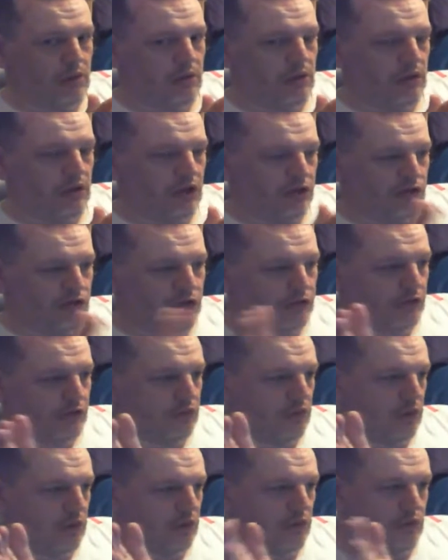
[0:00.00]
it's only like
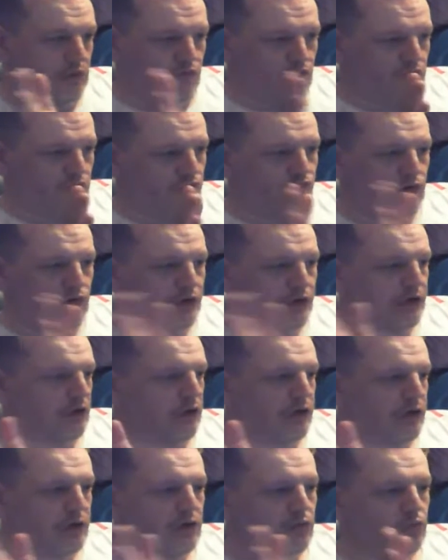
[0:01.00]

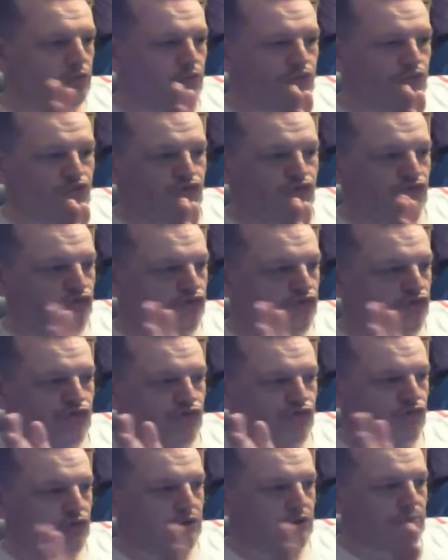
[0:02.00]
running like a little
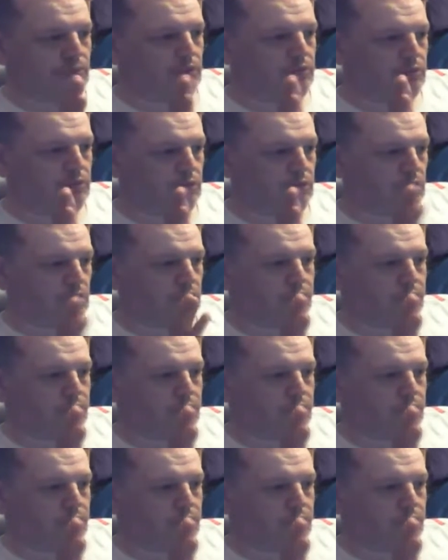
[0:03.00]
stream,